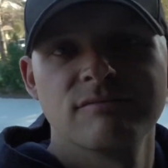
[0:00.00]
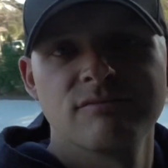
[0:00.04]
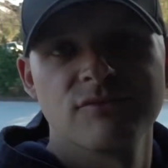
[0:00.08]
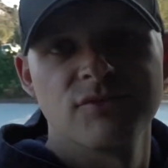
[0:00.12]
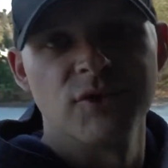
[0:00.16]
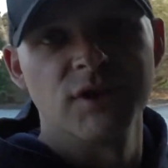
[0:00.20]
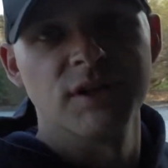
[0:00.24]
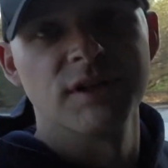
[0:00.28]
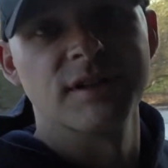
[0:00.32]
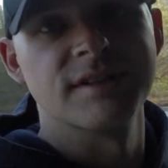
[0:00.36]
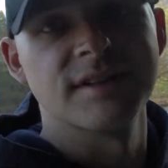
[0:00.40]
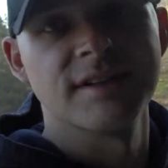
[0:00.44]

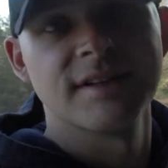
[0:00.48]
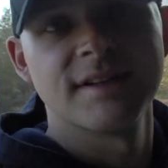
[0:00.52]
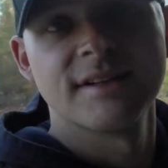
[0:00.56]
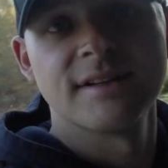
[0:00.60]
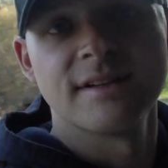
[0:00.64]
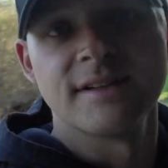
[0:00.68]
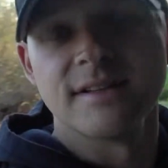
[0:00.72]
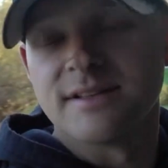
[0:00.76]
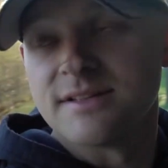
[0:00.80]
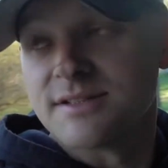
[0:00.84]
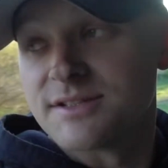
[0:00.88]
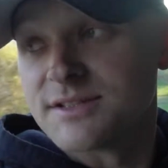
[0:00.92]
Really tired
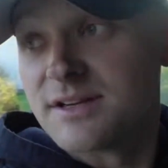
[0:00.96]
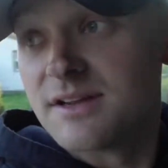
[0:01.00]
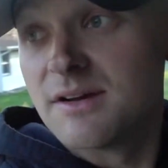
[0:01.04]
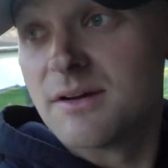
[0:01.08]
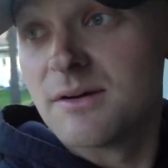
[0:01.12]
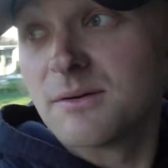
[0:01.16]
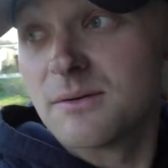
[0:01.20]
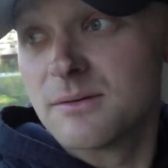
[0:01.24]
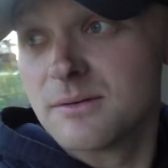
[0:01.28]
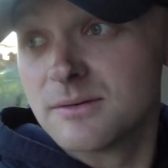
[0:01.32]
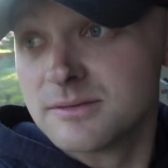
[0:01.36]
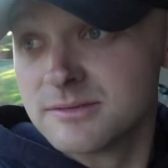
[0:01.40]
of the
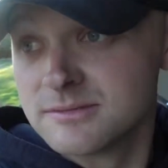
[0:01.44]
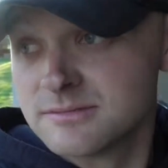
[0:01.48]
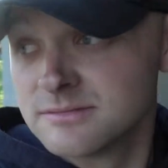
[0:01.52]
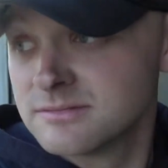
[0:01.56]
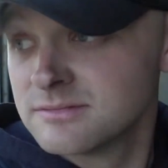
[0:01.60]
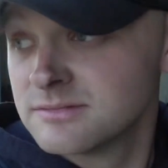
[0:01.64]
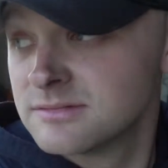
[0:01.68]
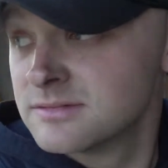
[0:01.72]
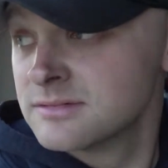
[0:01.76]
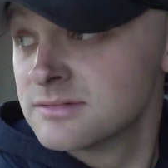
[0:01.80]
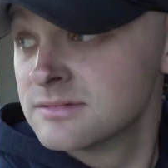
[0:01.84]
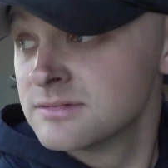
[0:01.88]
snow and
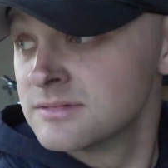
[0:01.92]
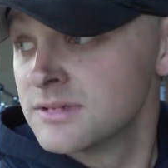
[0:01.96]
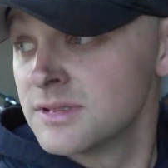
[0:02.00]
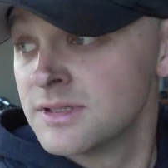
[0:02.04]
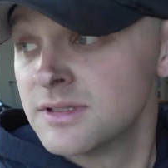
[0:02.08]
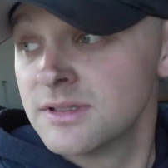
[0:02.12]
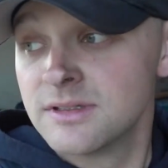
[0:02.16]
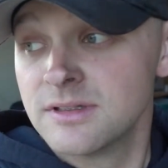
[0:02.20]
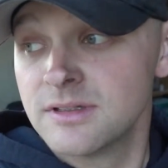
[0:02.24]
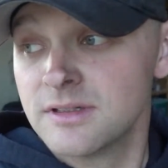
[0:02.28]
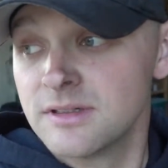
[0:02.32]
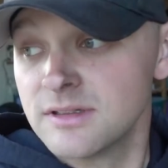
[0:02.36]

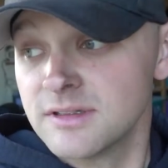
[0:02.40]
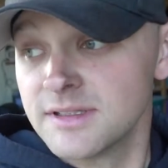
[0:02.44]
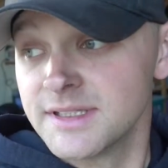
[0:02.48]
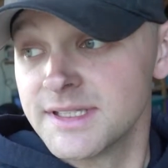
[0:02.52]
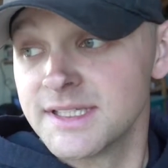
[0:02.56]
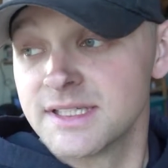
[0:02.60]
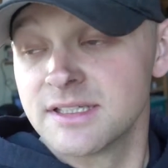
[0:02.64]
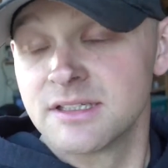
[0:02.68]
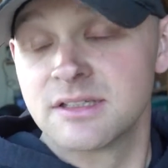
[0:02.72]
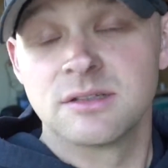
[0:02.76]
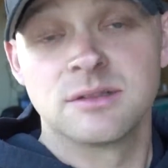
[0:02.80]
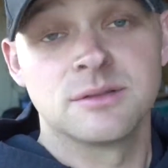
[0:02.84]
all
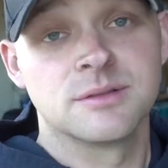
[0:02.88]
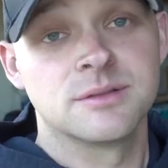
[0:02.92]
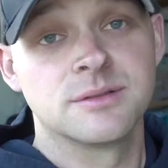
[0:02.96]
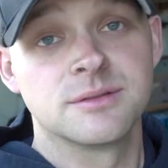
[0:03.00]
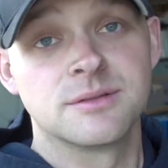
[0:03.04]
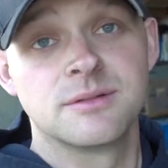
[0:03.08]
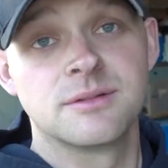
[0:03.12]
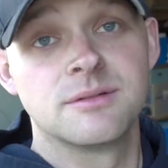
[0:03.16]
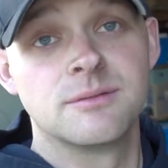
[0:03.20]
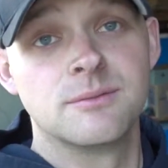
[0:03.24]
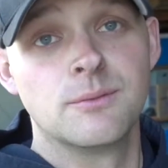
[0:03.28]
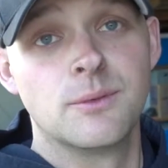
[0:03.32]
that cold
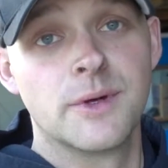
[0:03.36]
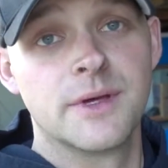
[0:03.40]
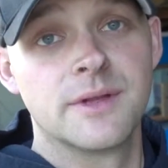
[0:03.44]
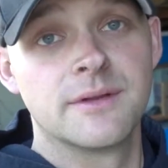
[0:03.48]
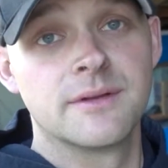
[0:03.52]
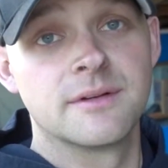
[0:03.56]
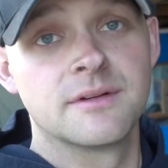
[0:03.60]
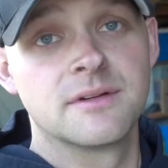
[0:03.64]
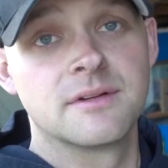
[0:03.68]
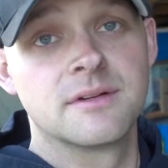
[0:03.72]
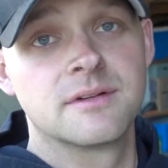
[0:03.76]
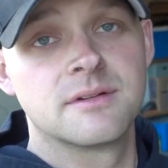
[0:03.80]

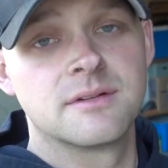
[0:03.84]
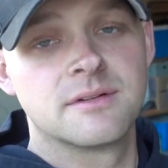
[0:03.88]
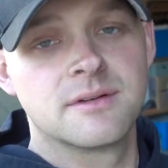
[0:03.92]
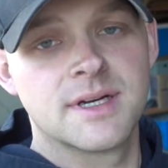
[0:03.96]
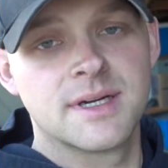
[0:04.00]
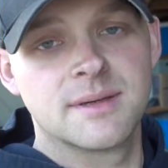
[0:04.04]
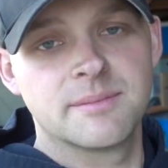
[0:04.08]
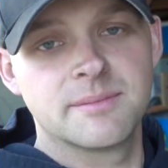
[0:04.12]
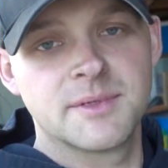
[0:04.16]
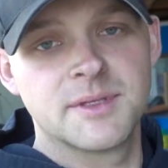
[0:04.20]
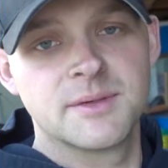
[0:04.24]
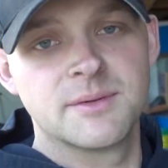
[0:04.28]
weather
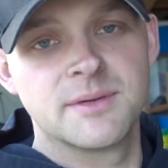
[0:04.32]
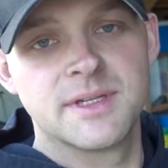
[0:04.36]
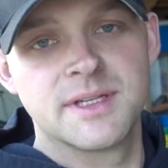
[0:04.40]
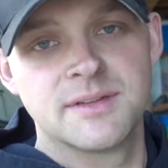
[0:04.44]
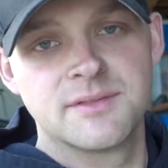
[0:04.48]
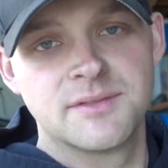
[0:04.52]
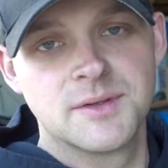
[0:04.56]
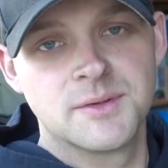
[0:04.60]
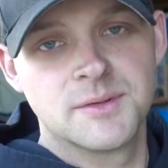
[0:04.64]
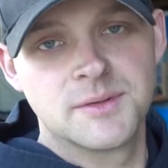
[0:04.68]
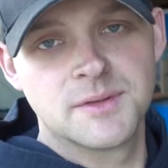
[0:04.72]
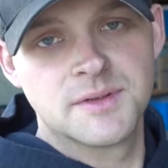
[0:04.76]
crap that we
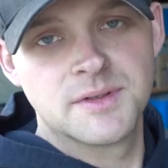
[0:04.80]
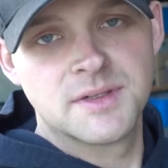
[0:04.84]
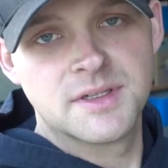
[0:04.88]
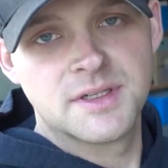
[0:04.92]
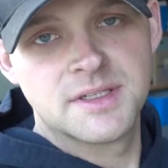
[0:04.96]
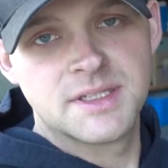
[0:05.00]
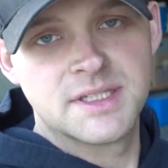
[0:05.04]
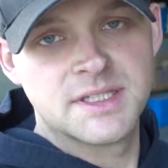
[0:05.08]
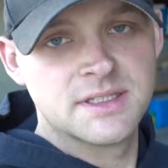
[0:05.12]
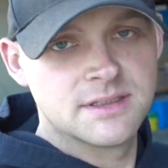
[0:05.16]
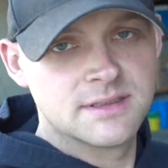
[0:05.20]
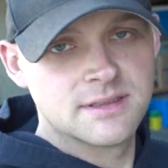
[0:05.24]
have going
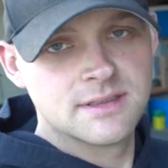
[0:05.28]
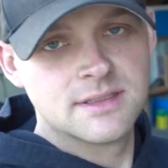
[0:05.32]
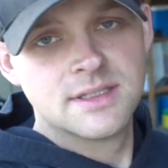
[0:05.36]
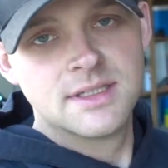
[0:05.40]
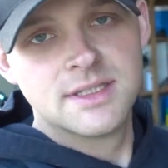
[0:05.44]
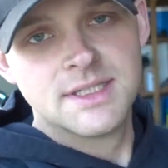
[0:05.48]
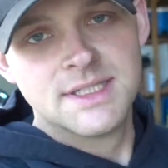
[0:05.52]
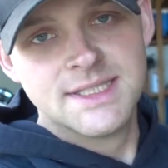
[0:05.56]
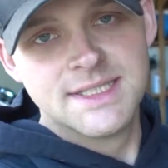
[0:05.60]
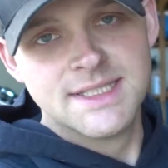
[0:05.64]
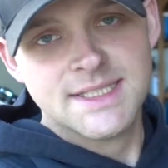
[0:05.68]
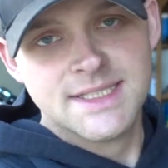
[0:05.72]
on here
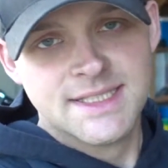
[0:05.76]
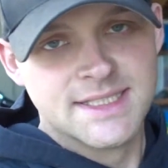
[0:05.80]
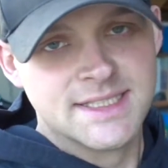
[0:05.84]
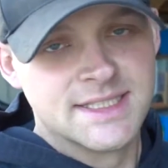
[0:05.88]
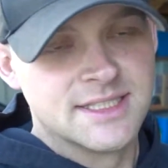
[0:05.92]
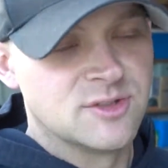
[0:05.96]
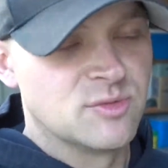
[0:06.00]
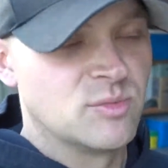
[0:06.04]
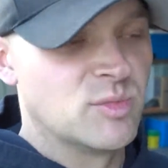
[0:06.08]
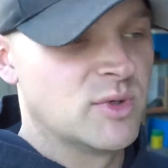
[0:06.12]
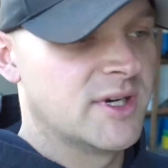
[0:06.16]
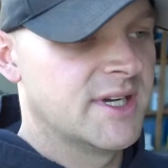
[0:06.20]

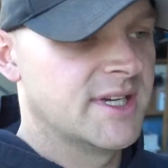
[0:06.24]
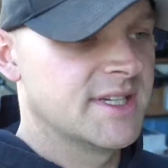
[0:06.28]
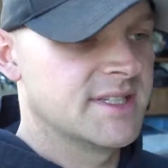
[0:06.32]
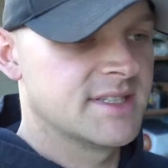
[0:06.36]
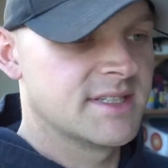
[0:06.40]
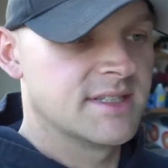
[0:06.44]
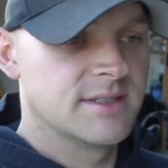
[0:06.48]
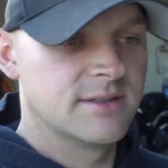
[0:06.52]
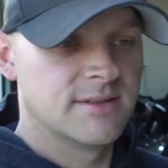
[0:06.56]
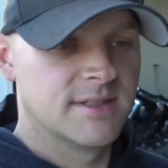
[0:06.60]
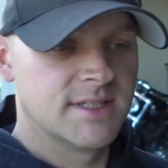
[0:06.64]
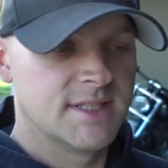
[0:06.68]
in
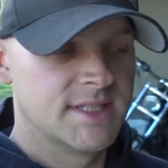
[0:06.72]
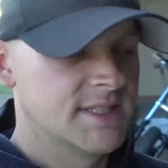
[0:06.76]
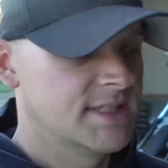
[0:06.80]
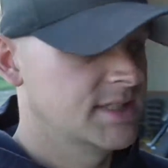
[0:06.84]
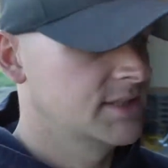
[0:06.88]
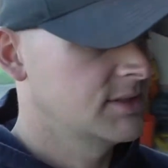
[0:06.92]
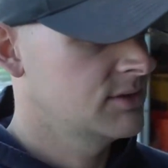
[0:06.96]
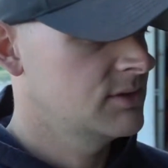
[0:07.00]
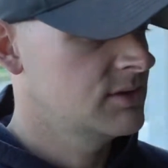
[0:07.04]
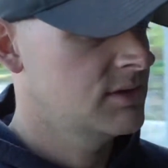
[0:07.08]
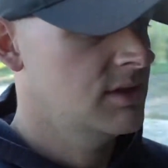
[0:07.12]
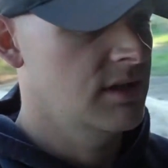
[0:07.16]
Nebraska right now.